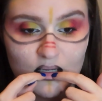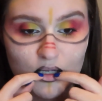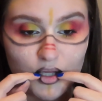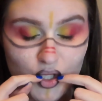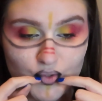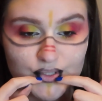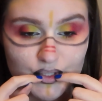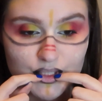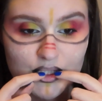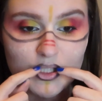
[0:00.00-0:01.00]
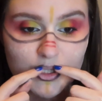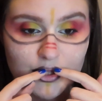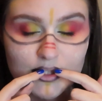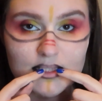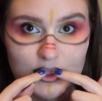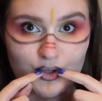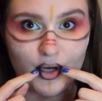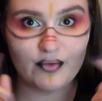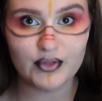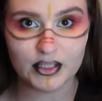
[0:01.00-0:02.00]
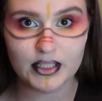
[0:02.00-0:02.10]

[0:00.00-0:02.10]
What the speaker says: closer to the center of the